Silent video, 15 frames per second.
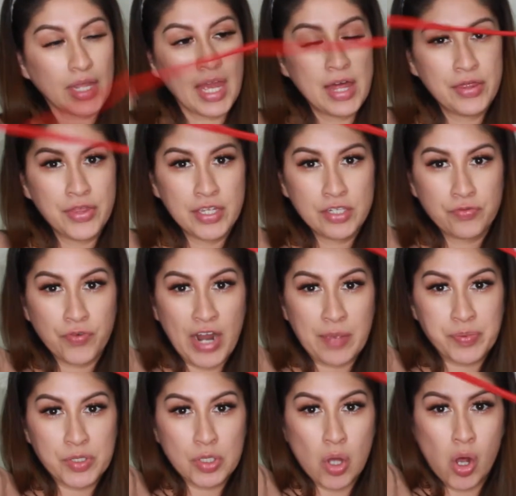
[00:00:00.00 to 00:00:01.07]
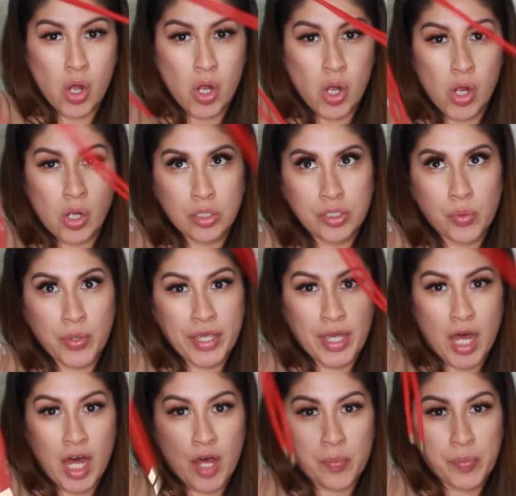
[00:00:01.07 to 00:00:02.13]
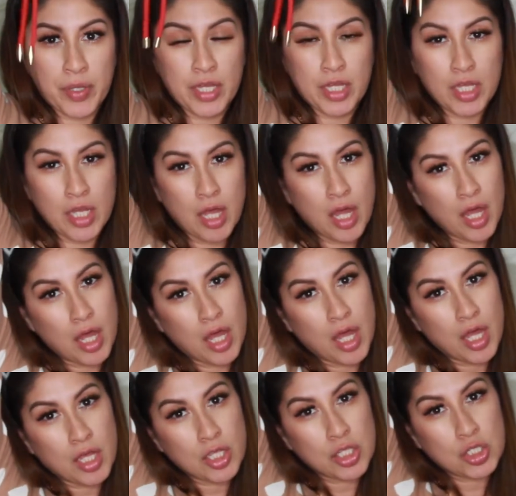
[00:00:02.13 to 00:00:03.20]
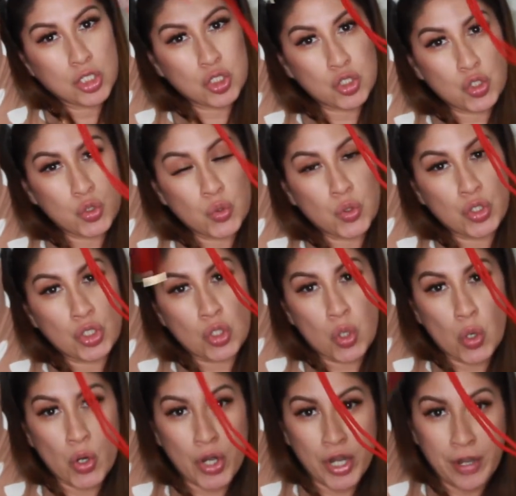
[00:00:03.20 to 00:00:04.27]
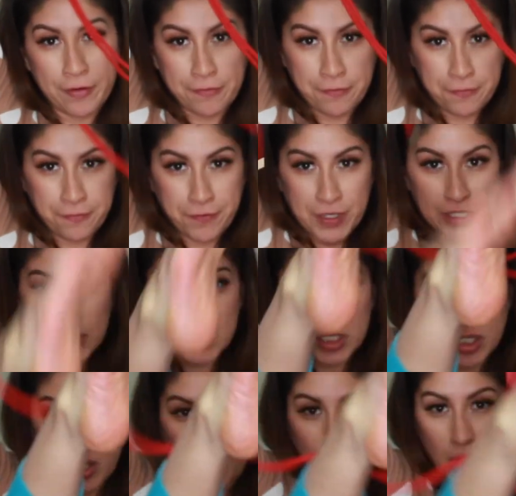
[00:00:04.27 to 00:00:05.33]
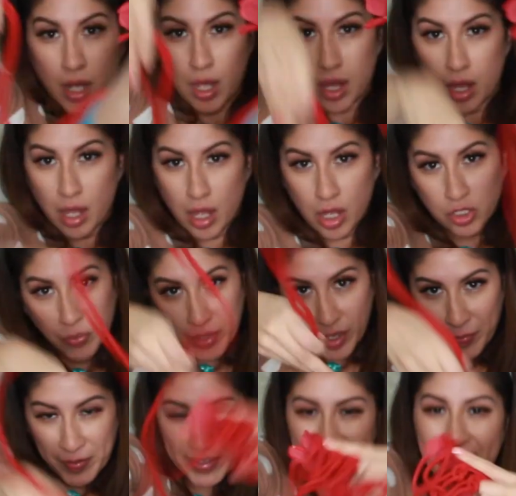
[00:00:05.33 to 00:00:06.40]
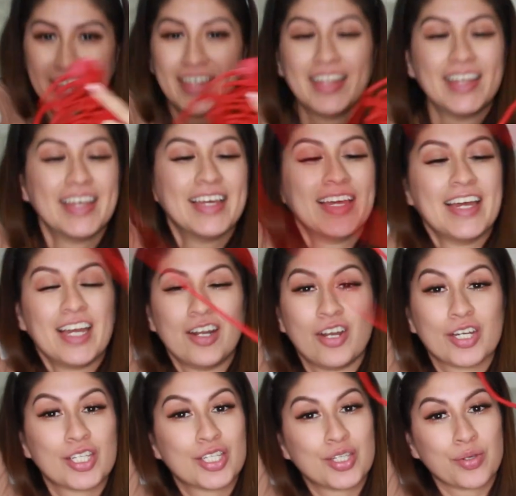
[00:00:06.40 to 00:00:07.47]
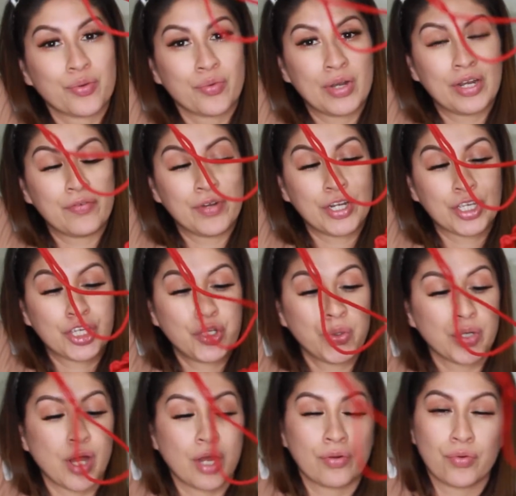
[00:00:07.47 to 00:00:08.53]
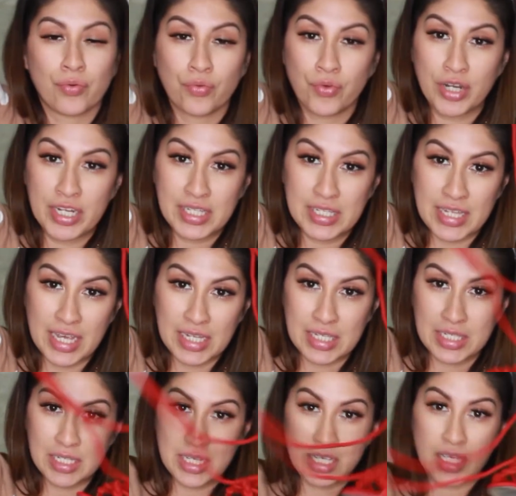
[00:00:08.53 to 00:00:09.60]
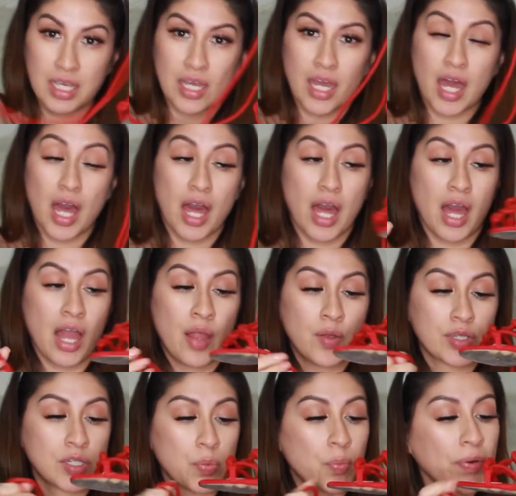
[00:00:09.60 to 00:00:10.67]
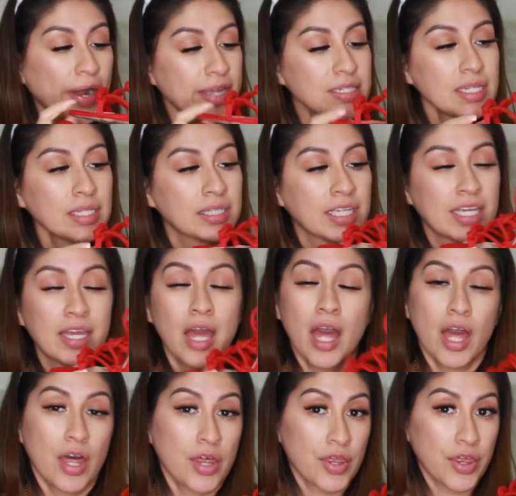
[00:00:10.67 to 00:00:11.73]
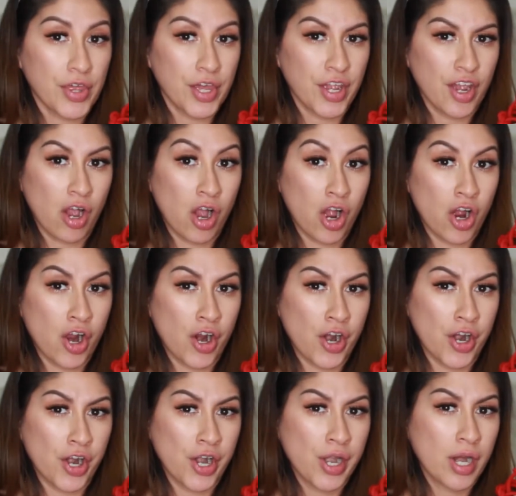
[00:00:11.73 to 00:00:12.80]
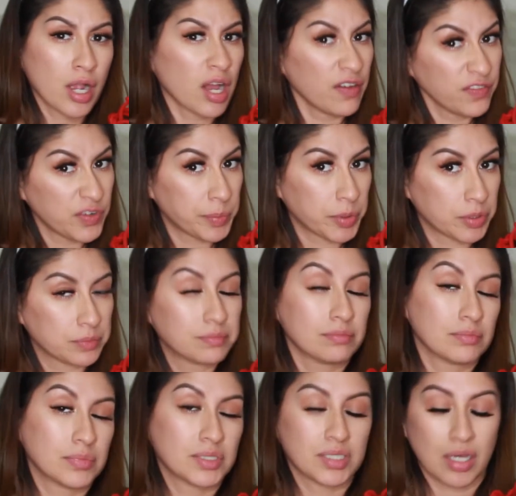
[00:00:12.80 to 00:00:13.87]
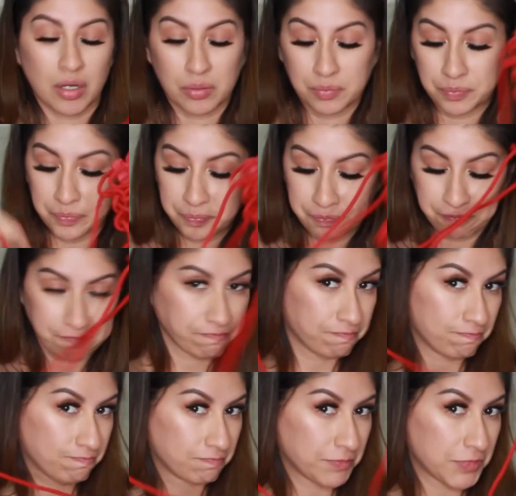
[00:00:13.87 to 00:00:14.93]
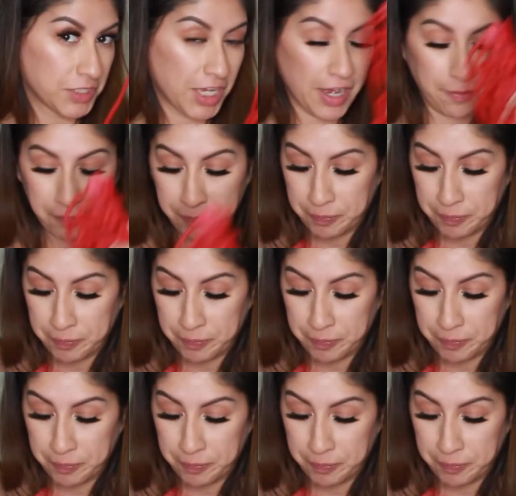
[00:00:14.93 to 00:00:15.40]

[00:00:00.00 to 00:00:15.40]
And this wraps all the way up to your feet. So, all the way up. Looks really, really cute on, really sexy. And surprisingly, they are comfortable. So, yeah.